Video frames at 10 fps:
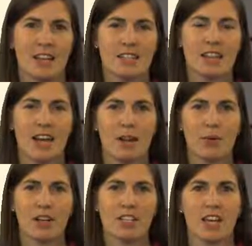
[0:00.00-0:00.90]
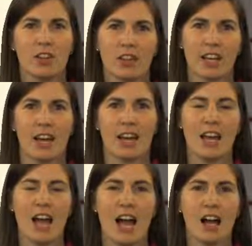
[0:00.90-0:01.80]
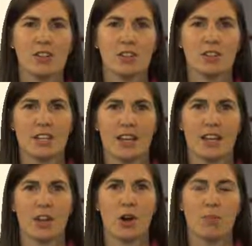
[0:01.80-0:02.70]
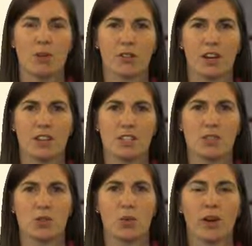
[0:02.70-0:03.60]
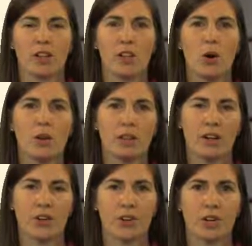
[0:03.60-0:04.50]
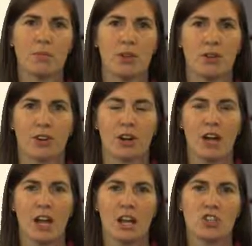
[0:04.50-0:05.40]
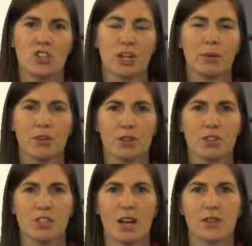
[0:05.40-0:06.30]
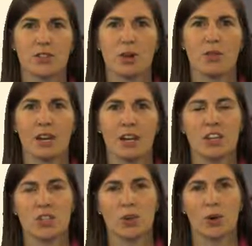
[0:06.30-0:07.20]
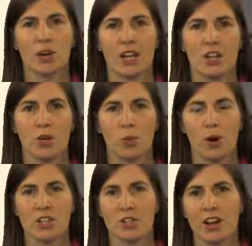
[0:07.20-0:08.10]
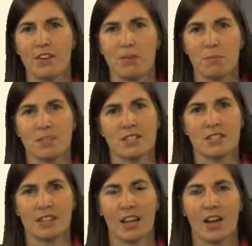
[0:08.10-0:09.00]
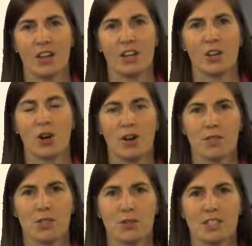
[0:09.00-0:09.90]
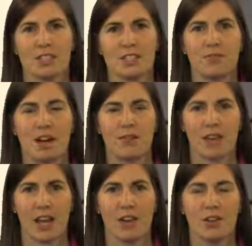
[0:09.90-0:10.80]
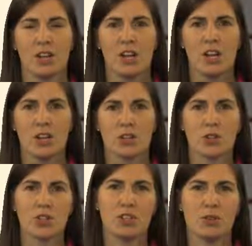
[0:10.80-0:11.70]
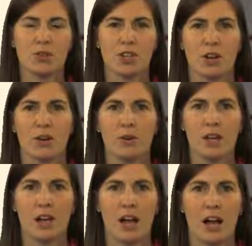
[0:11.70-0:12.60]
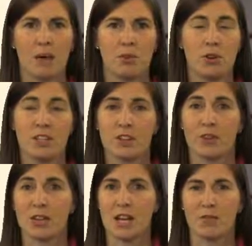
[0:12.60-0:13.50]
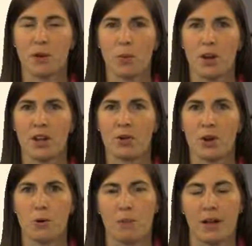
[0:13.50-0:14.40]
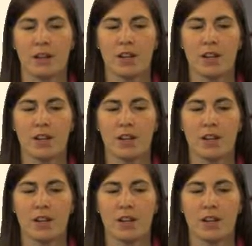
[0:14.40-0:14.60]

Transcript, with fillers: Today, we're going to take a look at how to take a notebook that is storing locally on your computer and share it with yourself so then it is stored in your OneDrive for Business account in your Office 365 account. So to do so, um, you need to first have your OneNote open.